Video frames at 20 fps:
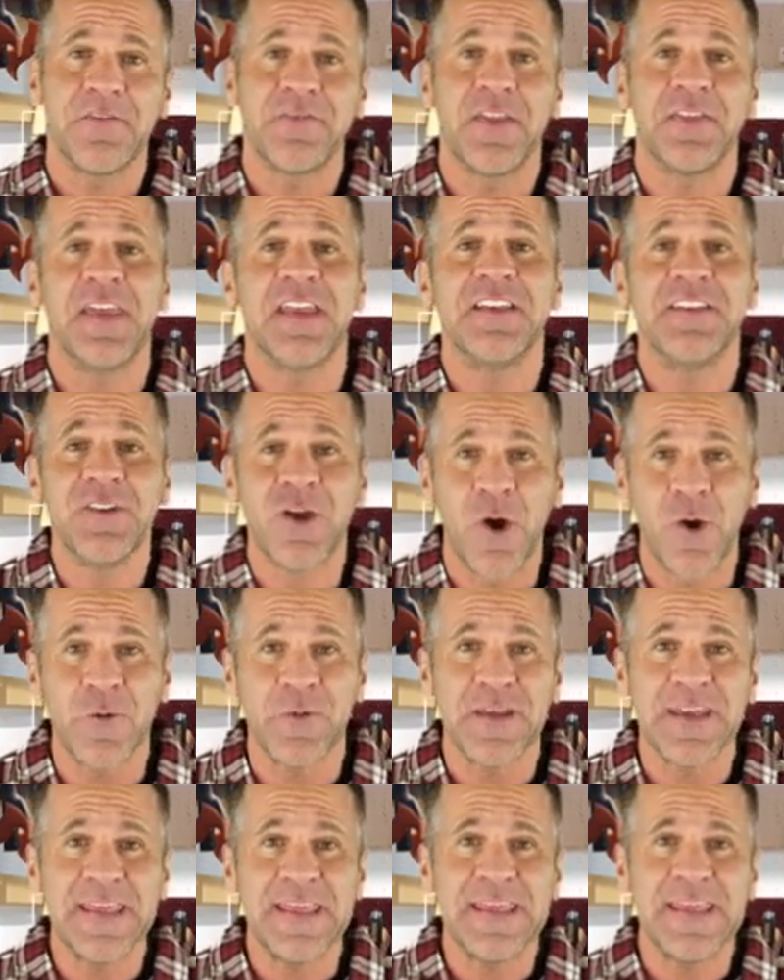that they don't
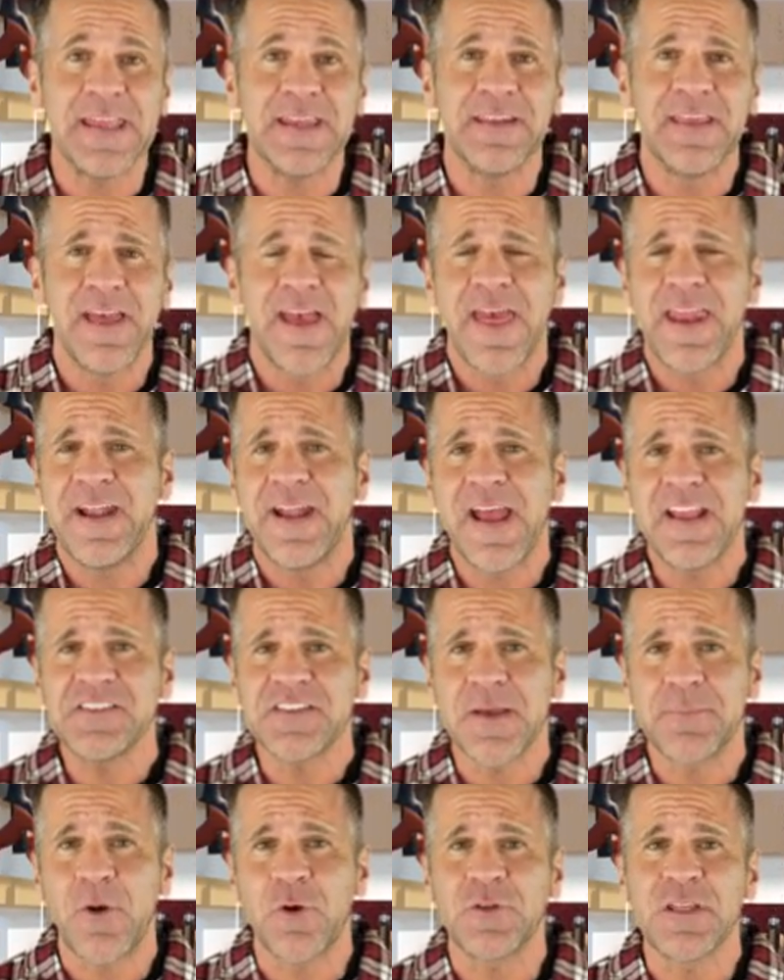need, and it ends
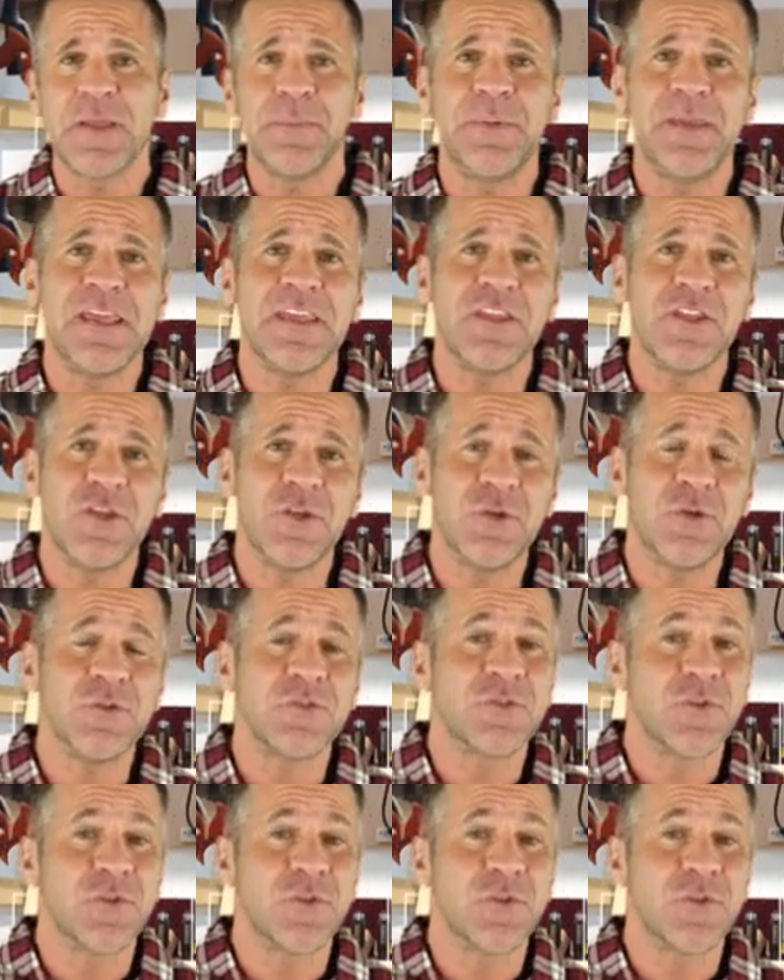up only being used